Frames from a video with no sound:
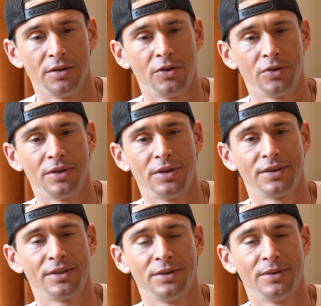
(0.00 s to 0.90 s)
you know,
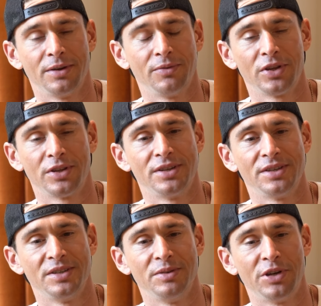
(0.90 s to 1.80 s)
like the, I forget the
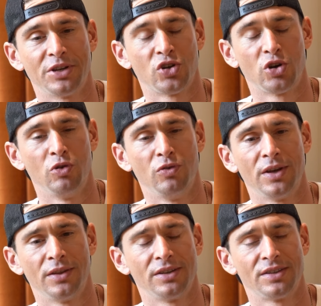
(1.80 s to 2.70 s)
Disney Pixar movie,
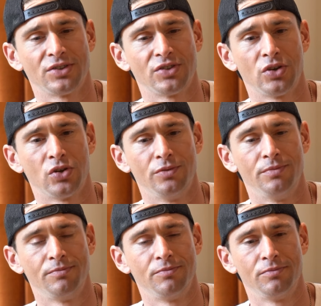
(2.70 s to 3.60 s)
I think it's actually called
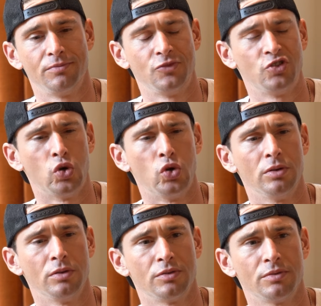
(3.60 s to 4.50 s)

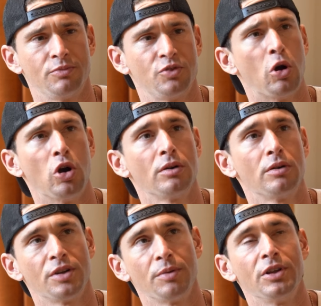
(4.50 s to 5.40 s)
soul or spark
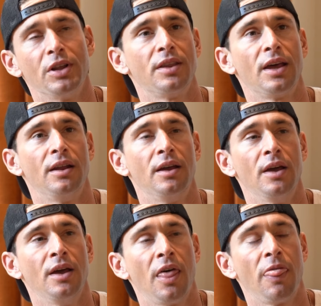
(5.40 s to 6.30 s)
or something like that
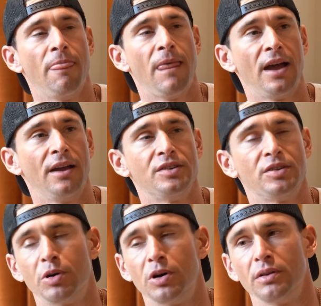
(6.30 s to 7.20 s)
that is the
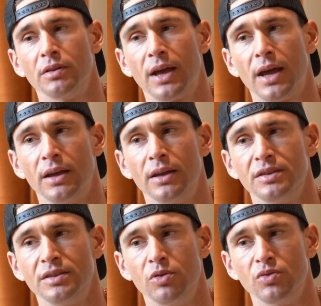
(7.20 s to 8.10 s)
part that
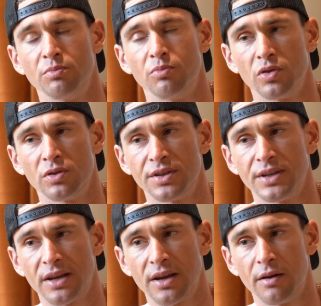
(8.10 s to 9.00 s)
is the most important to
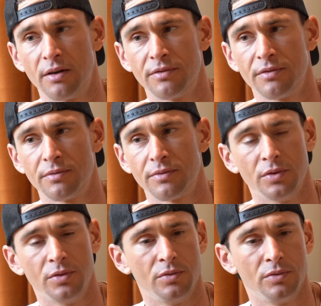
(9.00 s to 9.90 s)
take care of
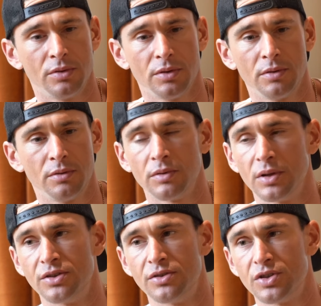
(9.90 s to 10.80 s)
through uh,
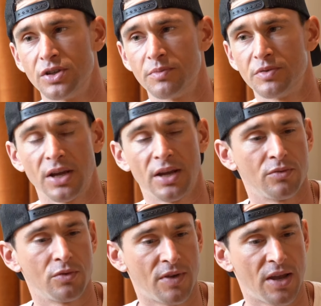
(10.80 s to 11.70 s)
relationships and
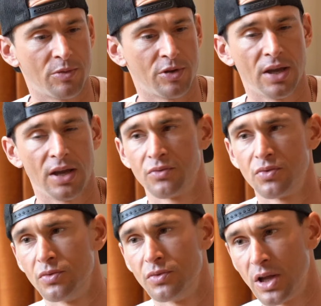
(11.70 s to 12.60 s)
through family and
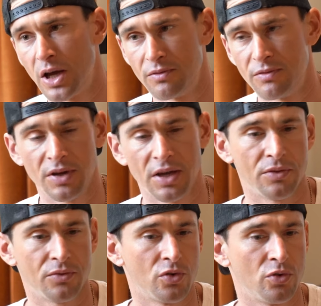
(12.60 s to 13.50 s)
through love
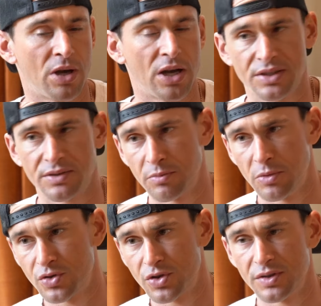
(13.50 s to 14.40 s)
and through positive
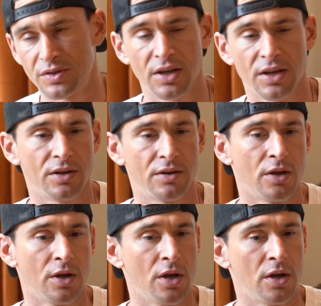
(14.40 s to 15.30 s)
emotions and
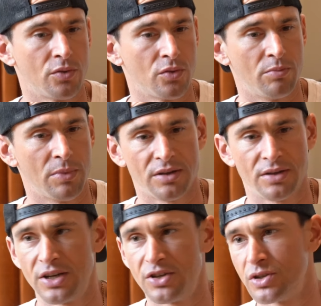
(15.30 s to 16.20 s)
through
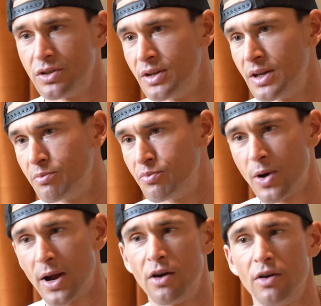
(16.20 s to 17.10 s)
meditation and
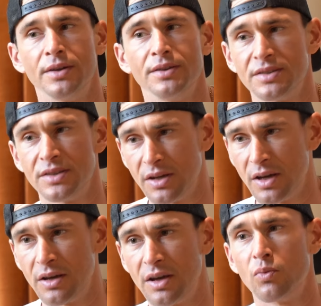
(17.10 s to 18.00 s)
prayer and
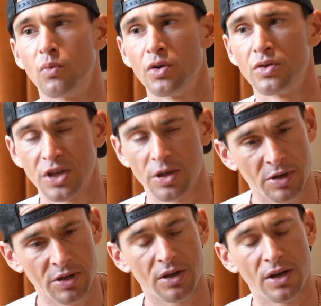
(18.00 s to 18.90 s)
singing and worship
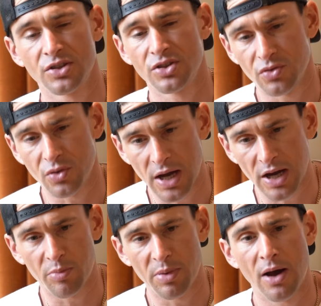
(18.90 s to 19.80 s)
and connection to a
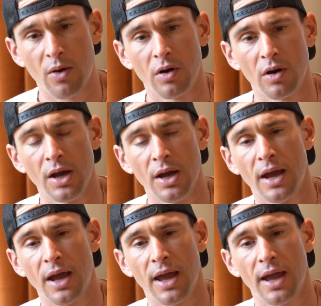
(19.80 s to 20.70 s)
higher power
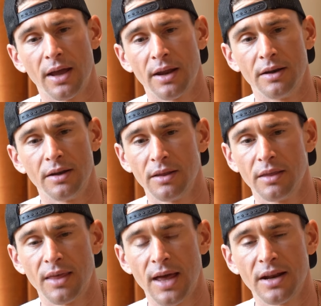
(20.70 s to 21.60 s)
and
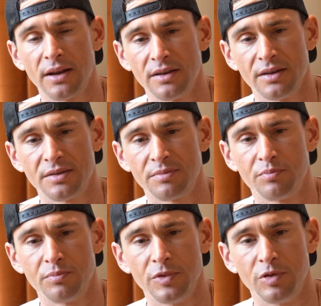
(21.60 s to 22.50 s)
that is
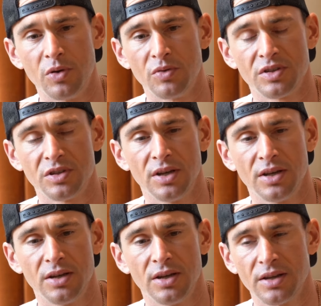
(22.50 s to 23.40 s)
the most
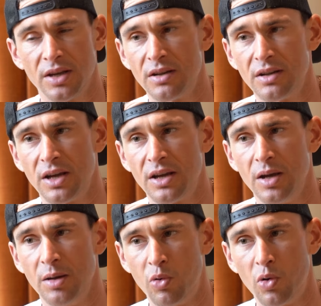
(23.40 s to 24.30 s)
at the end of the day
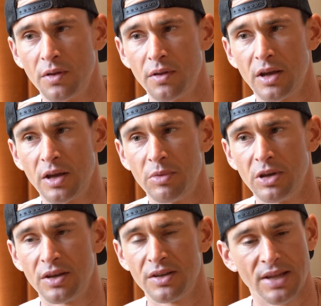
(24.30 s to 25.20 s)
important thing
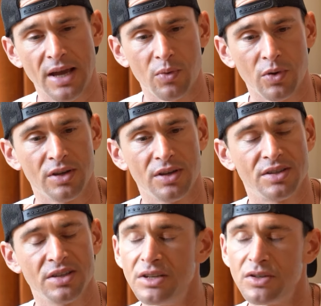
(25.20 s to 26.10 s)
because that really is
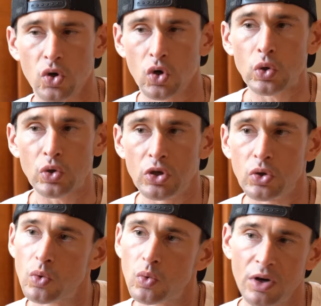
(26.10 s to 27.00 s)
the eternal
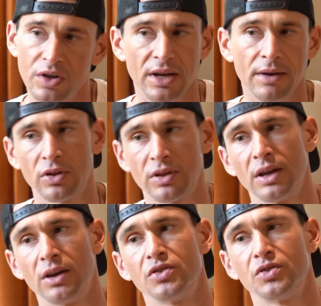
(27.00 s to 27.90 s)
you whereas
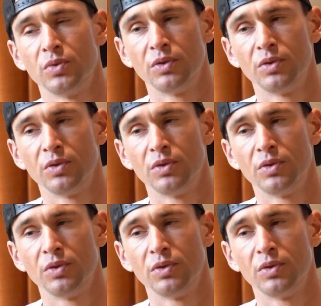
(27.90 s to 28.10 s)
everything else will